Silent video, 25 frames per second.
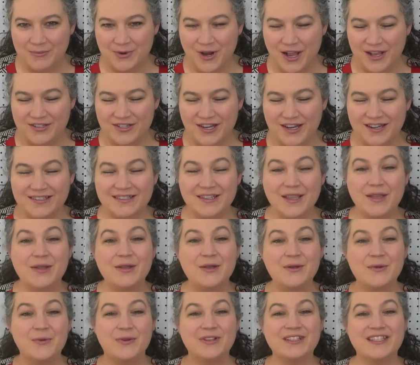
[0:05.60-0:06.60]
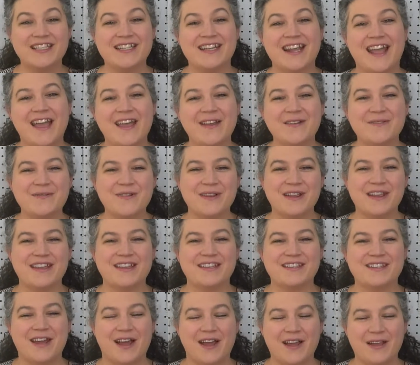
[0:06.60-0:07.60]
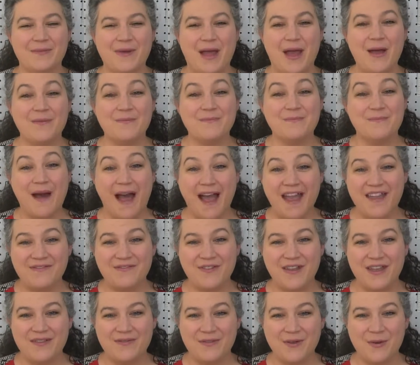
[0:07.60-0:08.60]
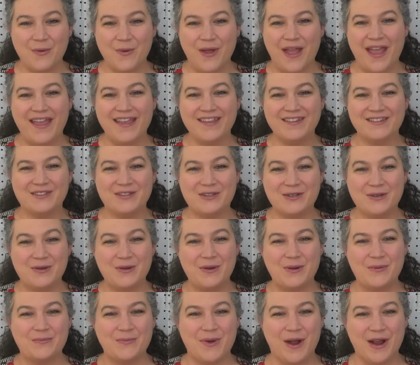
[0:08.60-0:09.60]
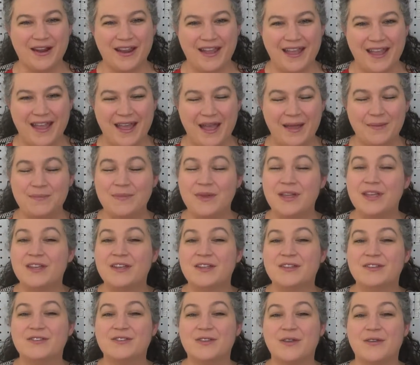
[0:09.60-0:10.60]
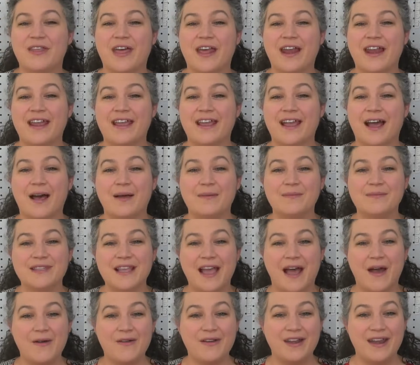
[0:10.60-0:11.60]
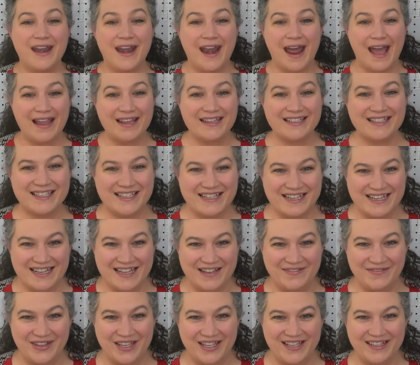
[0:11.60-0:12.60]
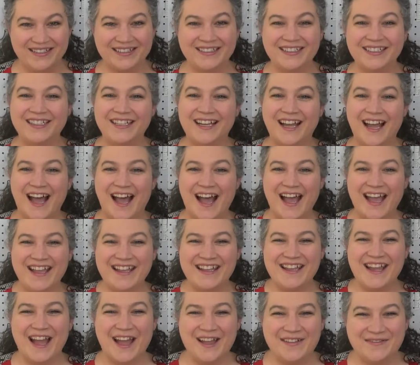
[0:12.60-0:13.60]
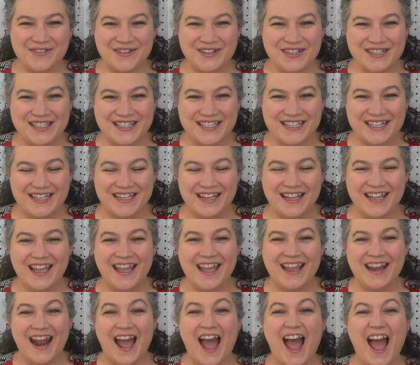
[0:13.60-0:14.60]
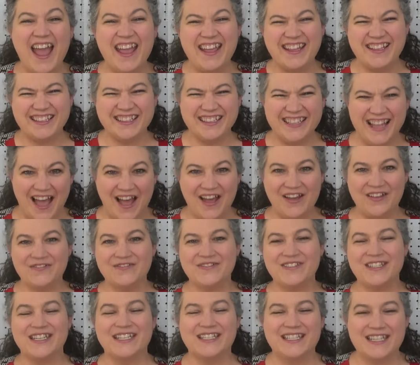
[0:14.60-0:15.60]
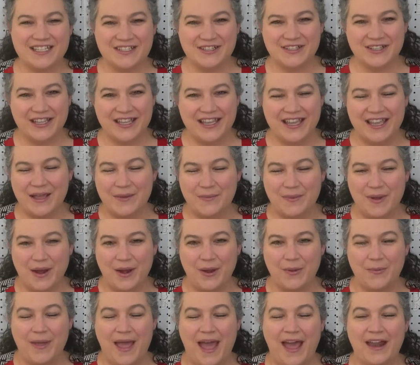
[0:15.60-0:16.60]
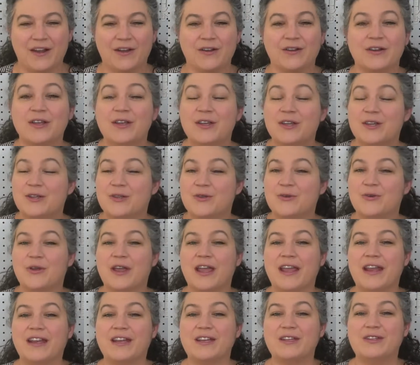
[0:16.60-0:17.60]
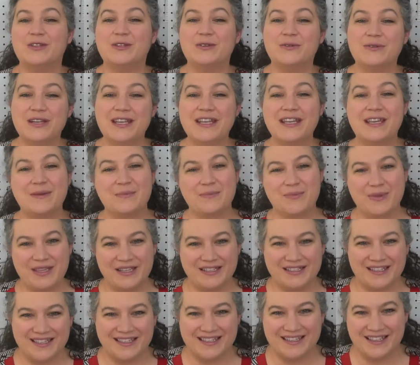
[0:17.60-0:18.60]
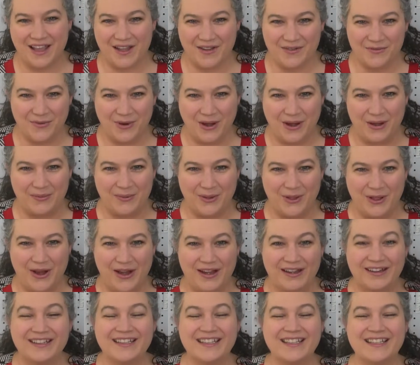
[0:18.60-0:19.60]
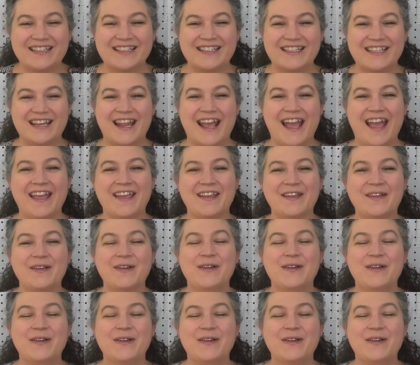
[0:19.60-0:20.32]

projects? Well, today we're going to talk about my favorite way to mark a hem so that it comes out nice and even. Hi, I'm Christina, and I love to digitally apparel pattern, creating unique pieces of wearable art. And today